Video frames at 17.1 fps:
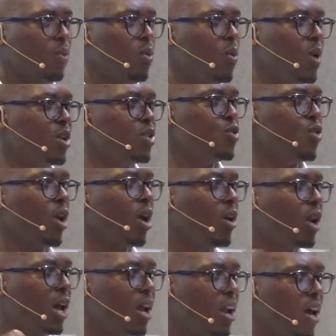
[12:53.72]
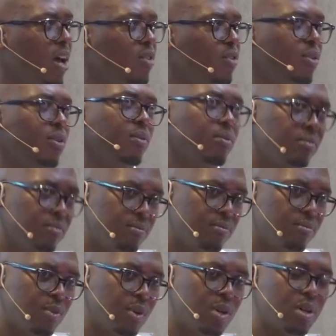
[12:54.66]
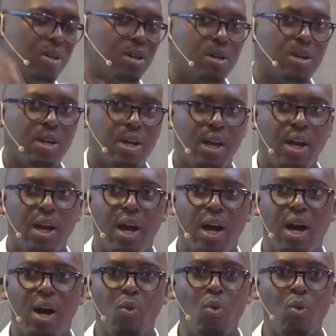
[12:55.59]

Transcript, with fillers: we want to regularize you, uh,